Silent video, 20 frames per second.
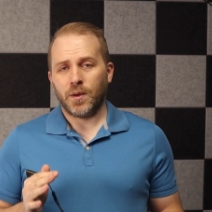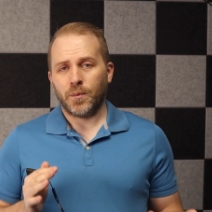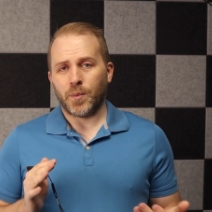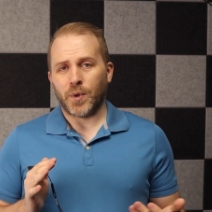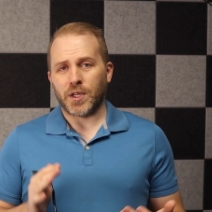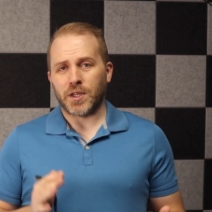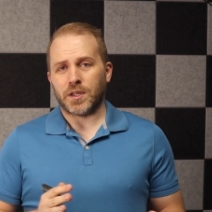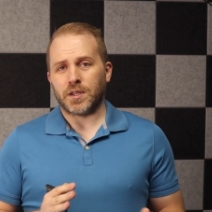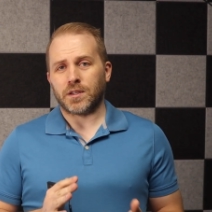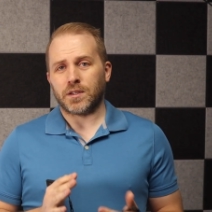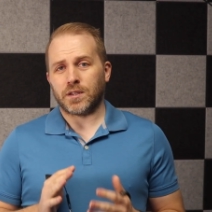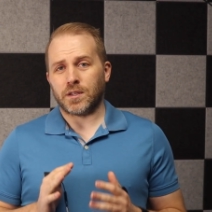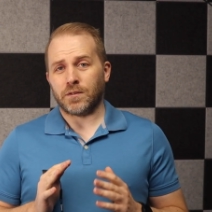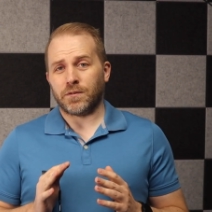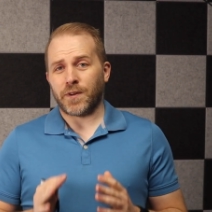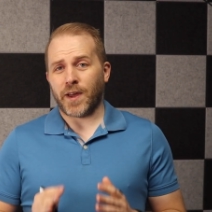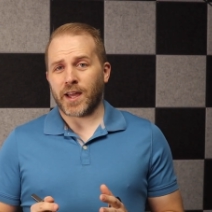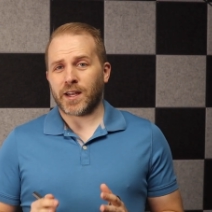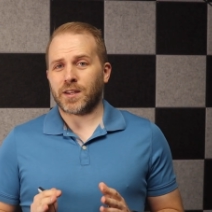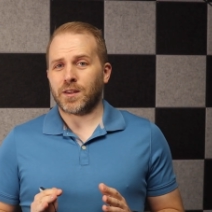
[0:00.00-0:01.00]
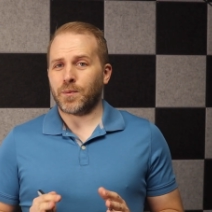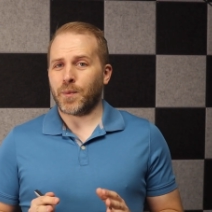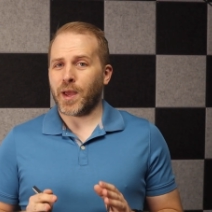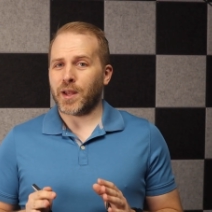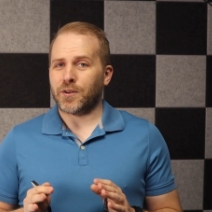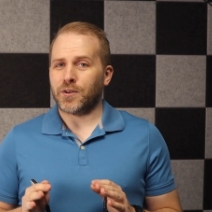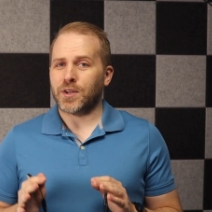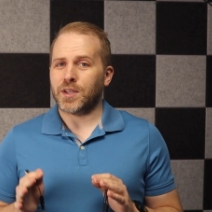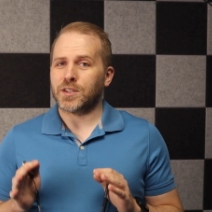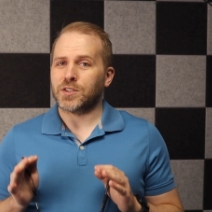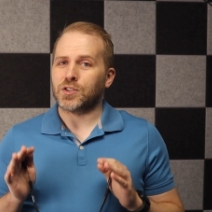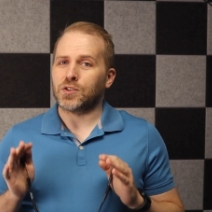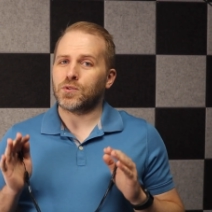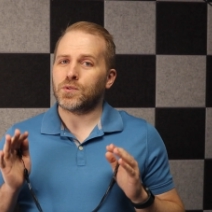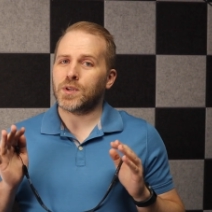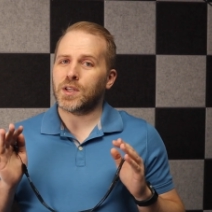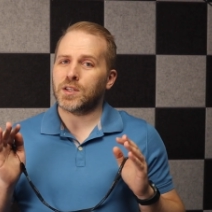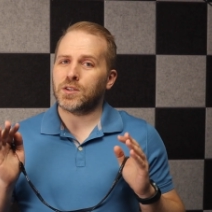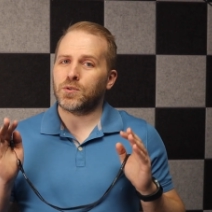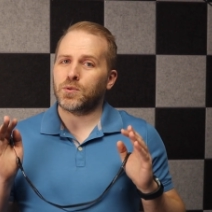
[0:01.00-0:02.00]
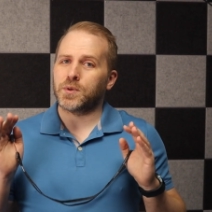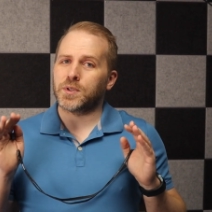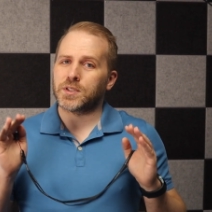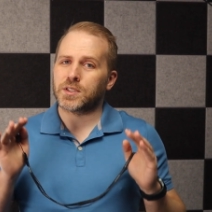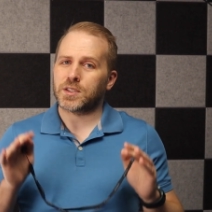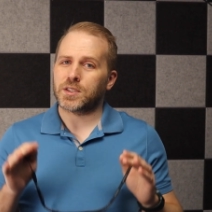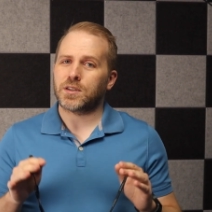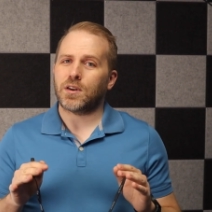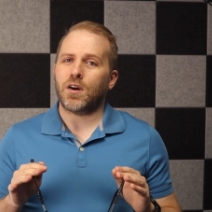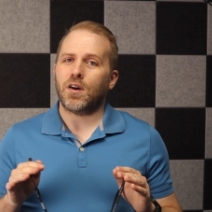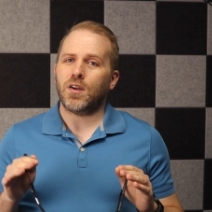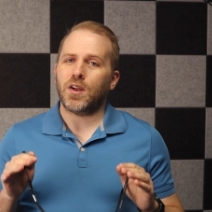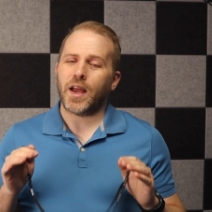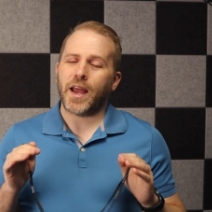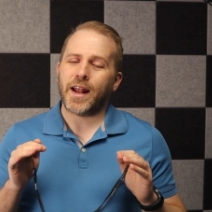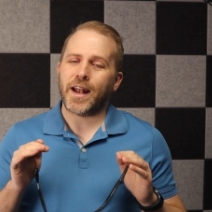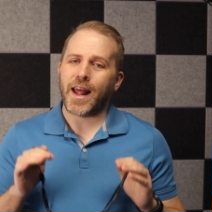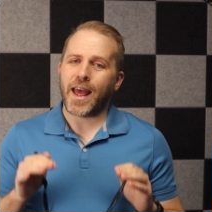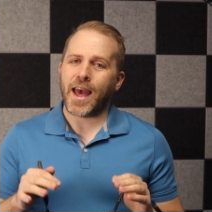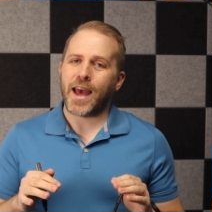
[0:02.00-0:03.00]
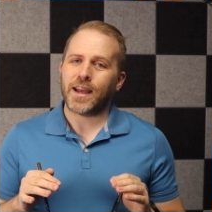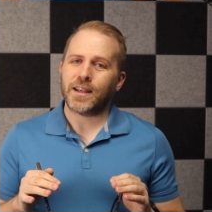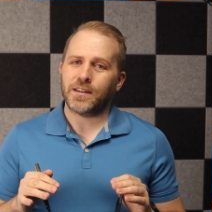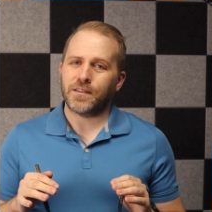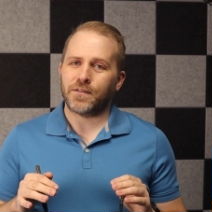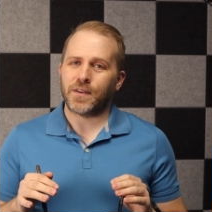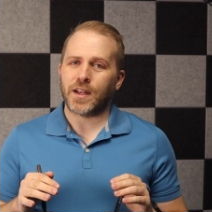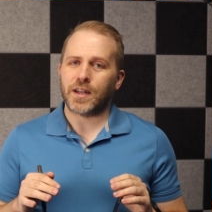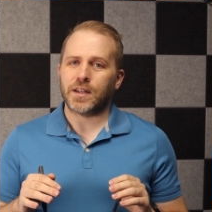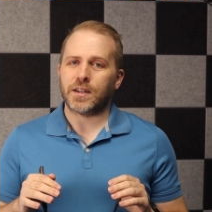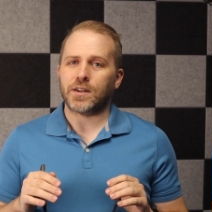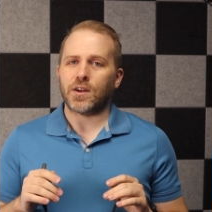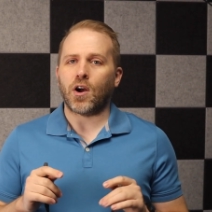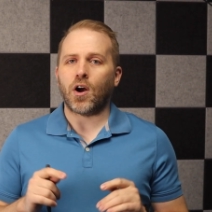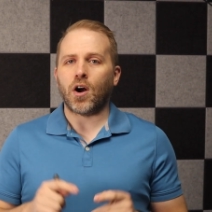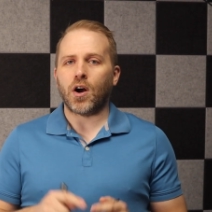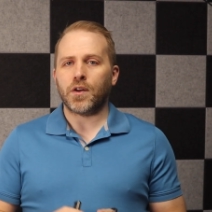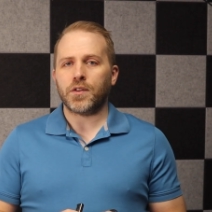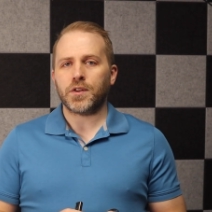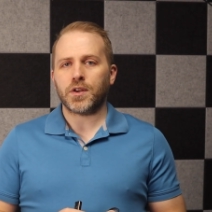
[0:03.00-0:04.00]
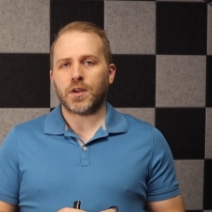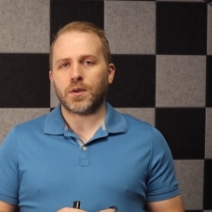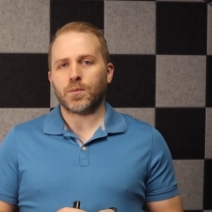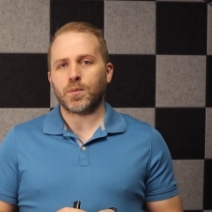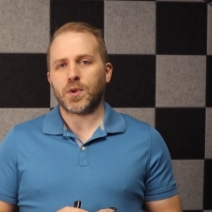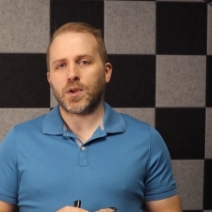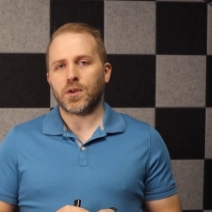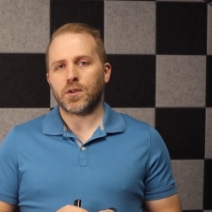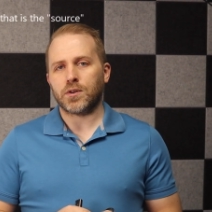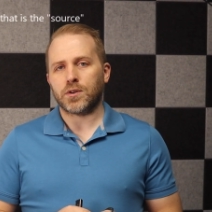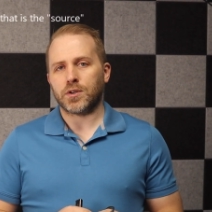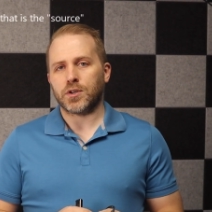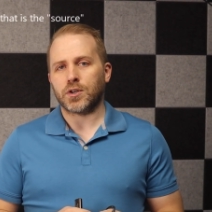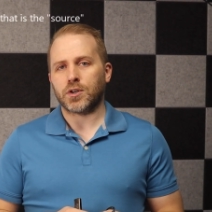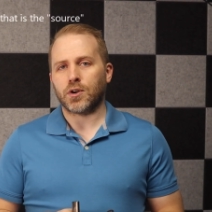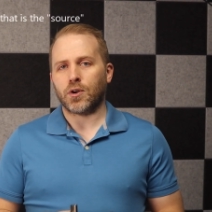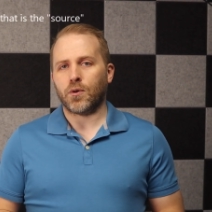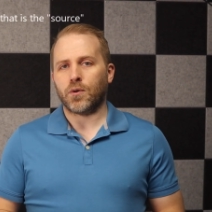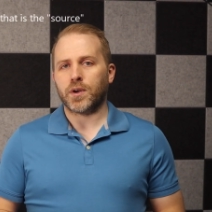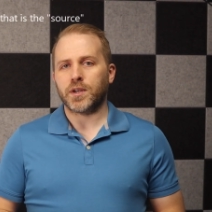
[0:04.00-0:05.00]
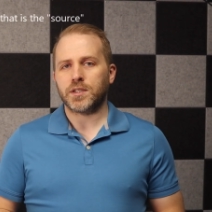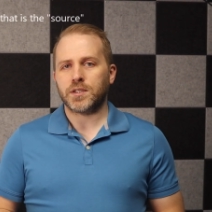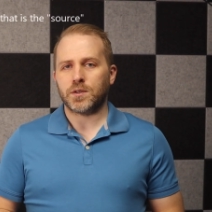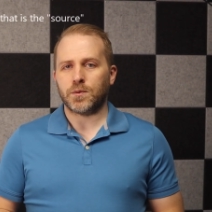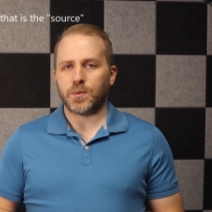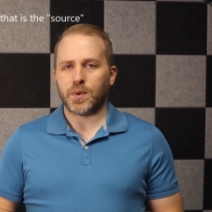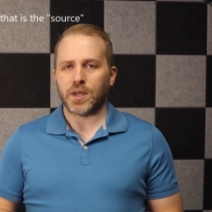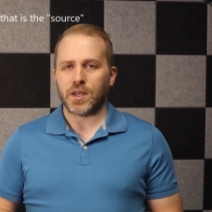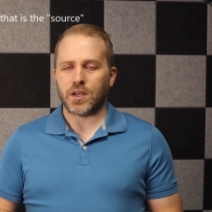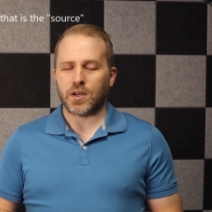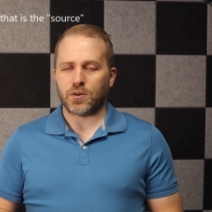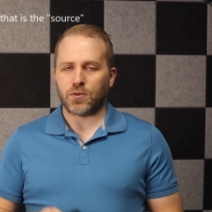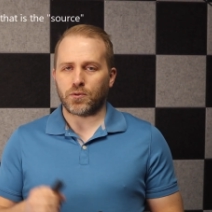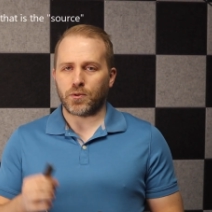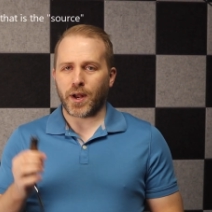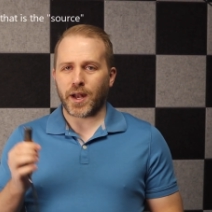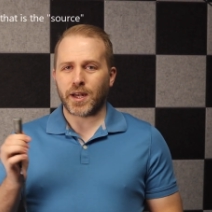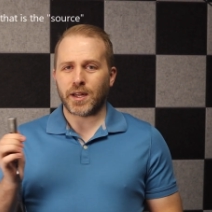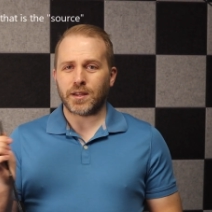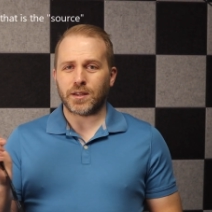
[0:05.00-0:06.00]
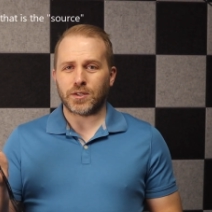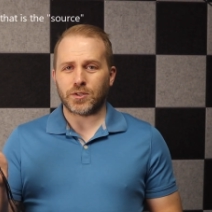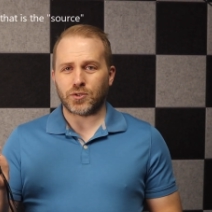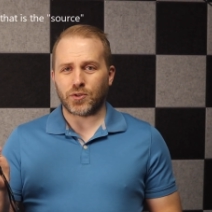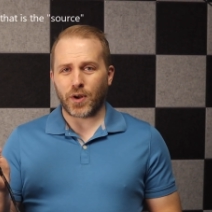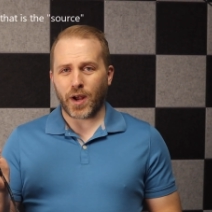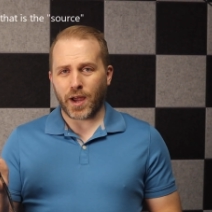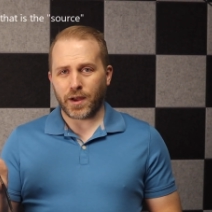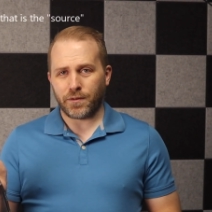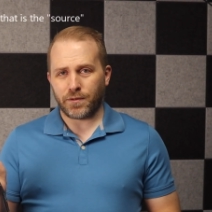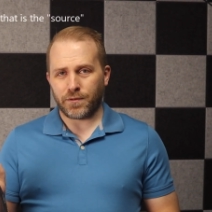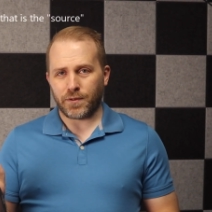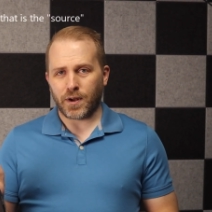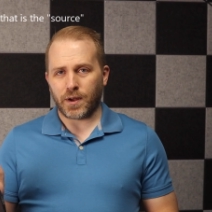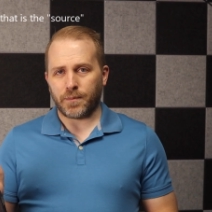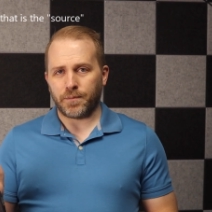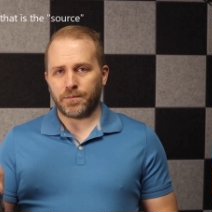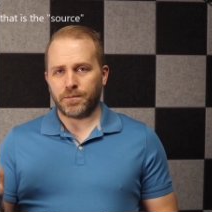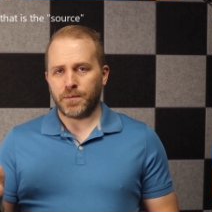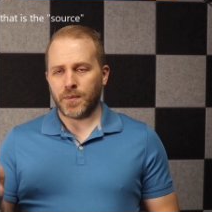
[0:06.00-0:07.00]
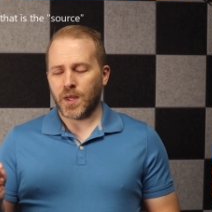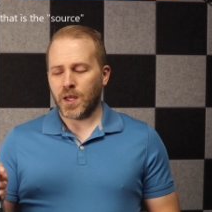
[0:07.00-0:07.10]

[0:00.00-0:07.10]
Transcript: But the fact of the matter is, you need to install and activate it on the computer you're going to be creating the drive from.